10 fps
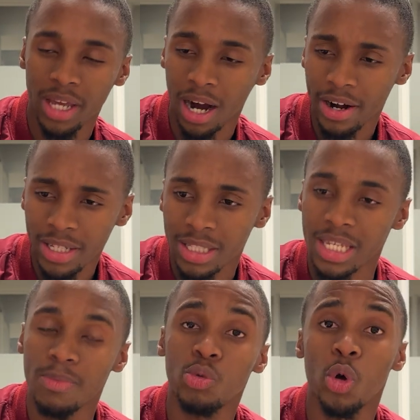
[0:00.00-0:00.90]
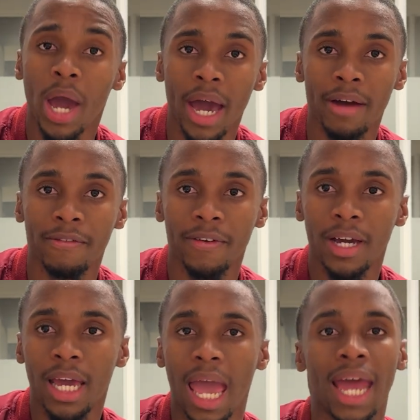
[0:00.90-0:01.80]
the current team you have
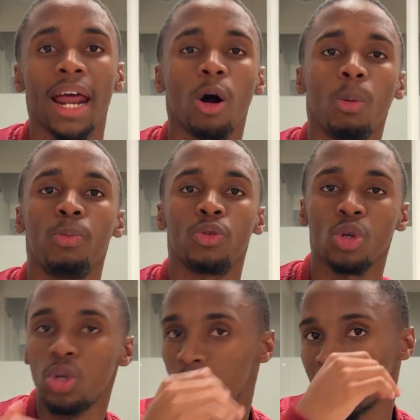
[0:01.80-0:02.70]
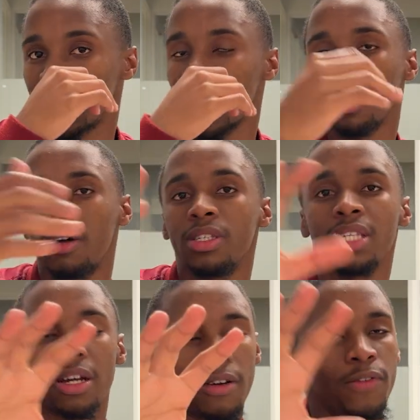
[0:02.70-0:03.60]
and how so you can
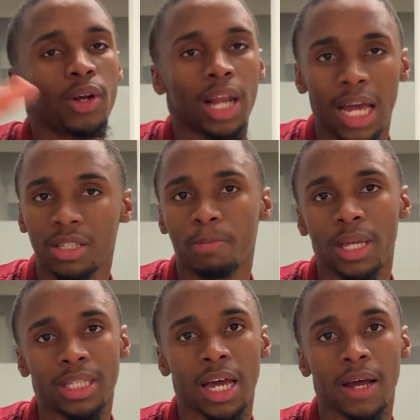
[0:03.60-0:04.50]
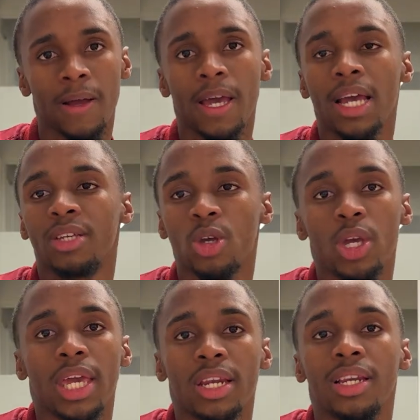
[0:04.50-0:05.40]
serve your clients better, so you
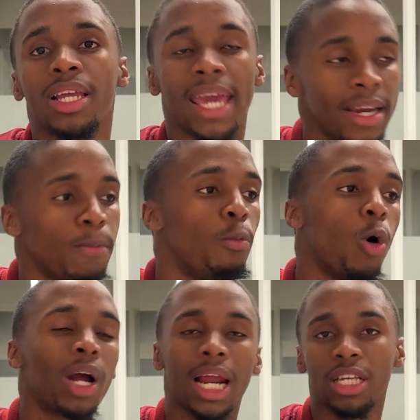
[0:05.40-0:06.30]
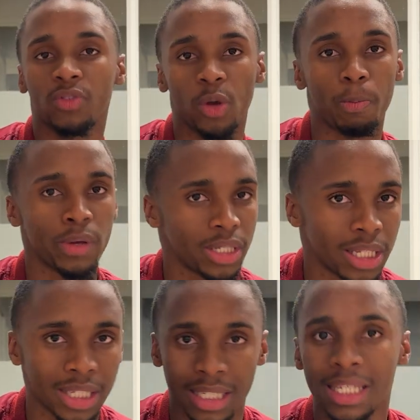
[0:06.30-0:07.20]
can get more clients for your
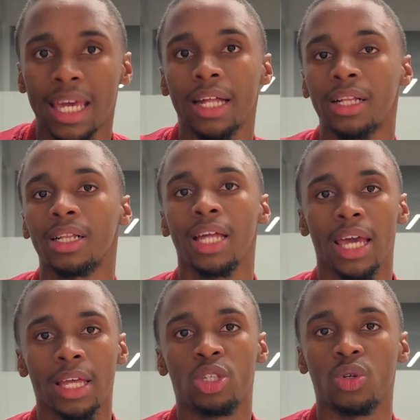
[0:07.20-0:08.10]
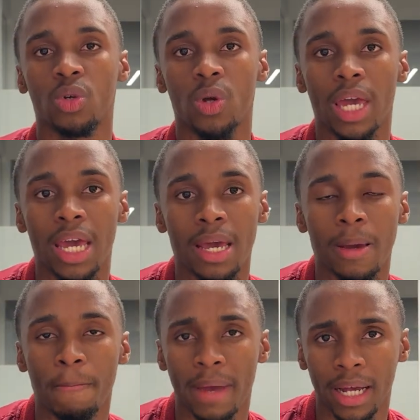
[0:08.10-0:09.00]
business and scale to a
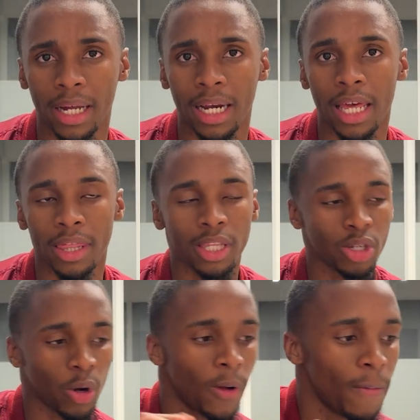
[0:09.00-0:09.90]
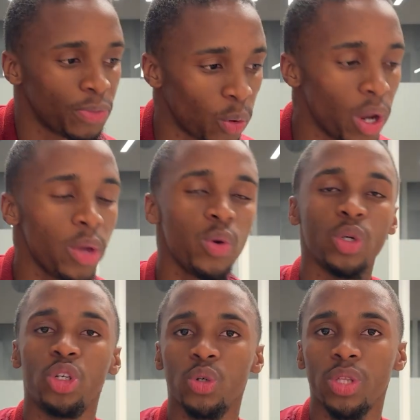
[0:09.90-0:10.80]
bigger length. So the way you
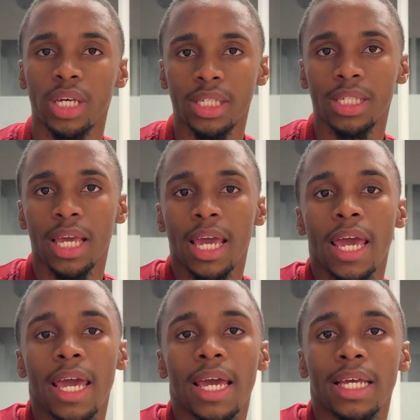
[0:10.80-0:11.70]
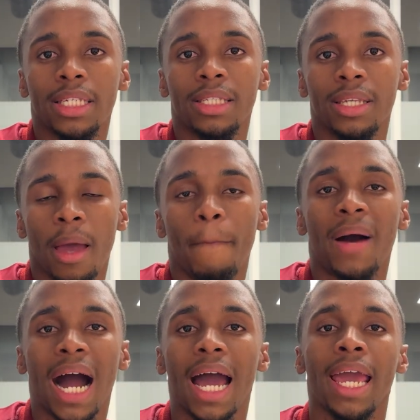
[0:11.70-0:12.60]
do this is
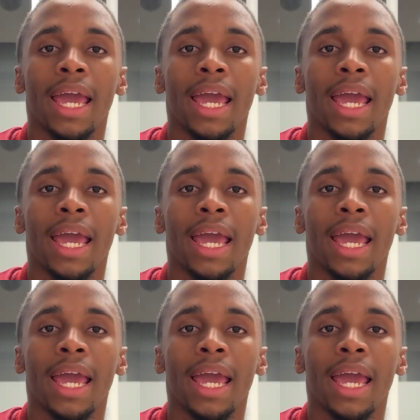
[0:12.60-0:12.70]
by